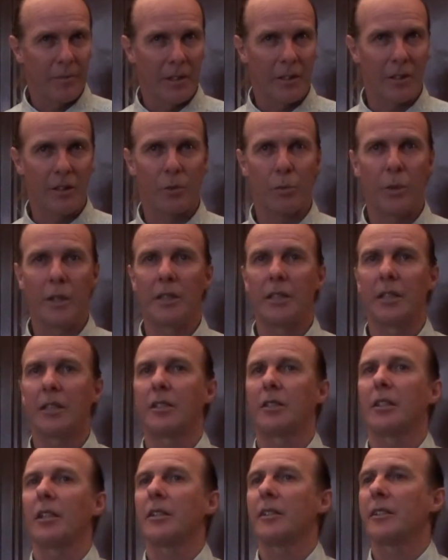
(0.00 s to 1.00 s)
Sweetness
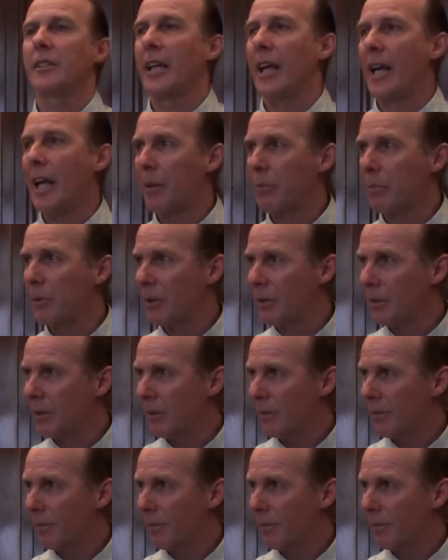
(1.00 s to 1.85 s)
starts to happen.